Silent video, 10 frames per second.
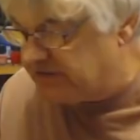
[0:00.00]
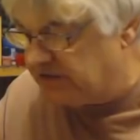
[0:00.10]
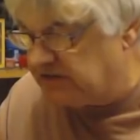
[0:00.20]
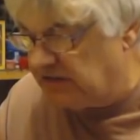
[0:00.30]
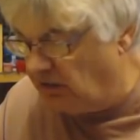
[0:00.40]

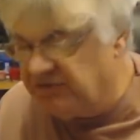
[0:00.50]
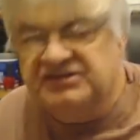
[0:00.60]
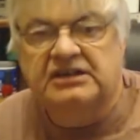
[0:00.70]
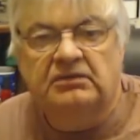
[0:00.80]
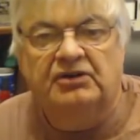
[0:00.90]
business,
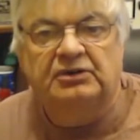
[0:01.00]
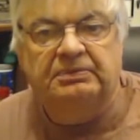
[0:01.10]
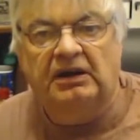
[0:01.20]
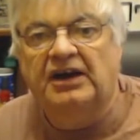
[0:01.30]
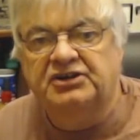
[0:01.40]
obviously it
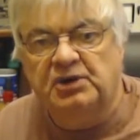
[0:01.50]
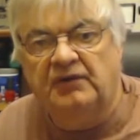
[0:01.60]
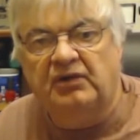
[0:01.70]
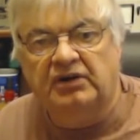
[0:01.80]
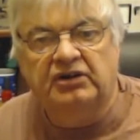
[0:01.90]
won't apply
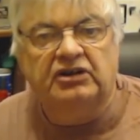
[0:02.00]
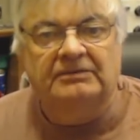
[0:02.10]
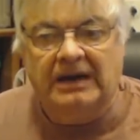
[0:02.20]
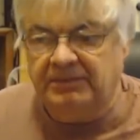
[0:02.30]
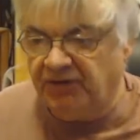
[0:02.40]
to everyone.
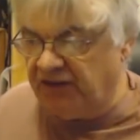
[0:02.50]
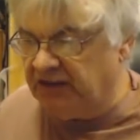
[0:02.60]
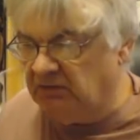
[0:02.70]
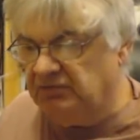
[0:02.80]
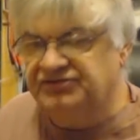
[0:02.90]
You might be
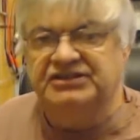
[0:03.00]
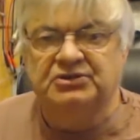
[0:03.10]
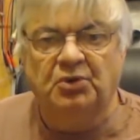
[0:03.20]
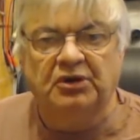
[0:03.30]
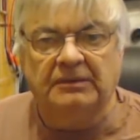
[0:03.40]
thinking, what's
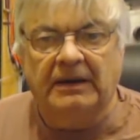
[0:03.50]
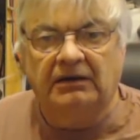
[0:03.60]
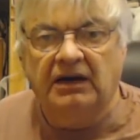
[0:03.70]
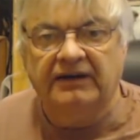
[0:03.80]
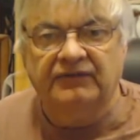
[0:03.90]
he talking
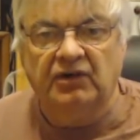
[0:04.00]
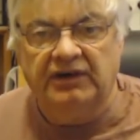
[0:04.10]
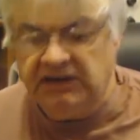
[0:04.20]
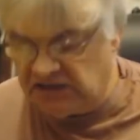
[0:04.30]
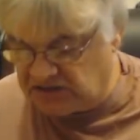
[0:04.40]
about? I haven't
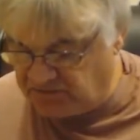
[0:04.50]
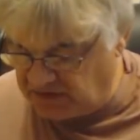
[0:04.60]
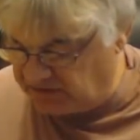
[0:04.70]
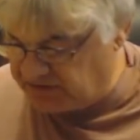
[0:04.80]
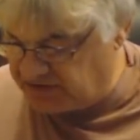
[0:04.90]
got any
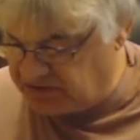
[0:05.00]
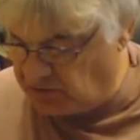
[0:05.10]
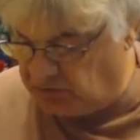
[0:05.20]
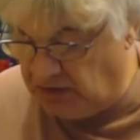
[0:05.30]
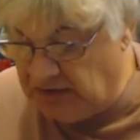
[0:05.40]
interference
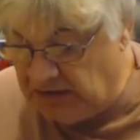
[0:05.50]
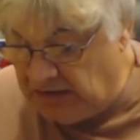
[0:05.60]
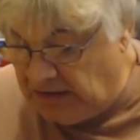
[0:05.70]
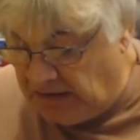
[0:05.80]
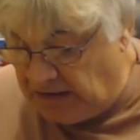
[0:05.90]
at all.
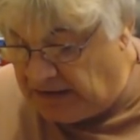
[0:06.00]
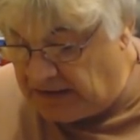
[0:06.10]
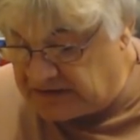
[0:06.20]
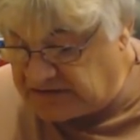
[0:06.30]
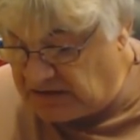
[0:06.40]

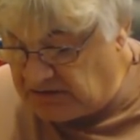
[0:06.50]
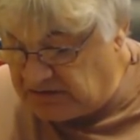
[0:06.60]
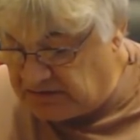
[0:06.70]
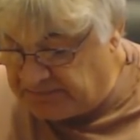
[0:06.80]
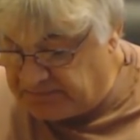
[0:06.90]

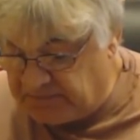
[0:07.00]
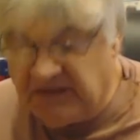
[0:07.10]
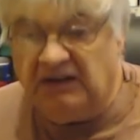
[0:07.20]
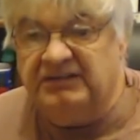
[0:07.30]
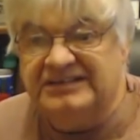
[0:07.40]
So,
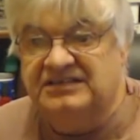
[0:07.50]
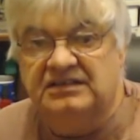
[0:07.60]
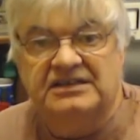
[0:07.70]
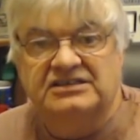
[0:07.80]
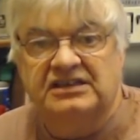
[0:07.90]

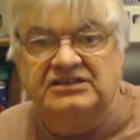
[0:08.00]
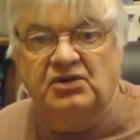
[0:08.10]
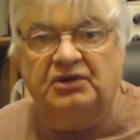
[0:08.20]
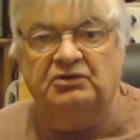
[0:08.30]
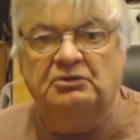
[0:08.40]

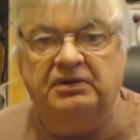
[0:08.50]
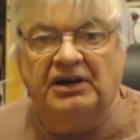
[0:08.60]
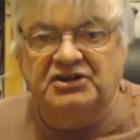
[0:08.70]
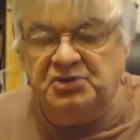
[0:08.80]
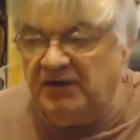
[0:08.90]
it's not going to
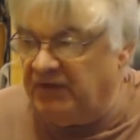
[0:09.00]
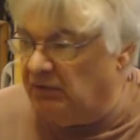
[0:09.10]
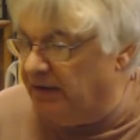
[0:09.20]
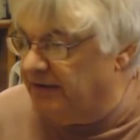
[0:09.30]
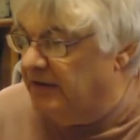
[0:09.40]
apply to
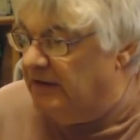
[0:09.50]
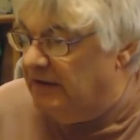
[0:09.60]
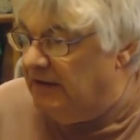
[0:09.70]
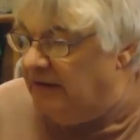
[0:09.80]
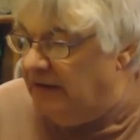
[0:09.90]
everyone.
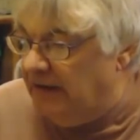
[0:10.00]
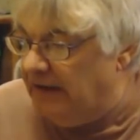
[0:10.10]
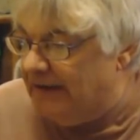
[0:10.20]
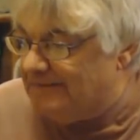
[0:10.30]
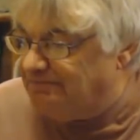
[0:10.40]

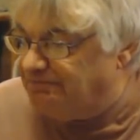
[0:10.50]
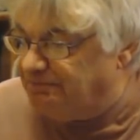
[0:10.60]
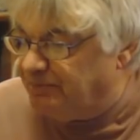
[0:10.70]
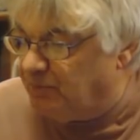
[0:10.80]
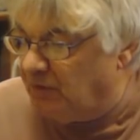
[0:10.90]

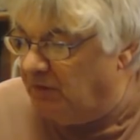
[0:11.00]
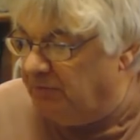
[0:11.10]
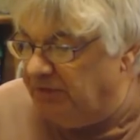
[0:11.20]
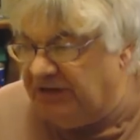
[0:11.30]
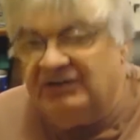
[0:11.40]

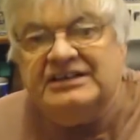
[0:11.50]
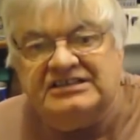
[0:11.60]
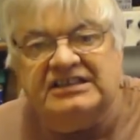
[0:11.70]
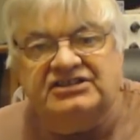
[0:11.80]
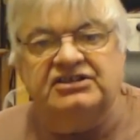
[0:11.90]
But there
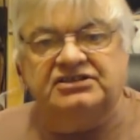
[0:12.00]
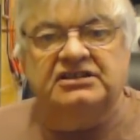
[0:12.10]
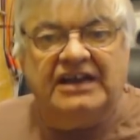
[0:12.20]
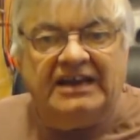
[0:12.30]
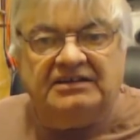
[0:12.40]
is, it's
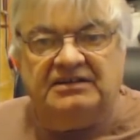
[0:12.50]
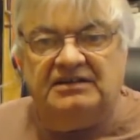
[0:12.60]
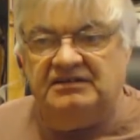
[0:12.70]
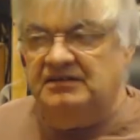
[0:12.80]
just to let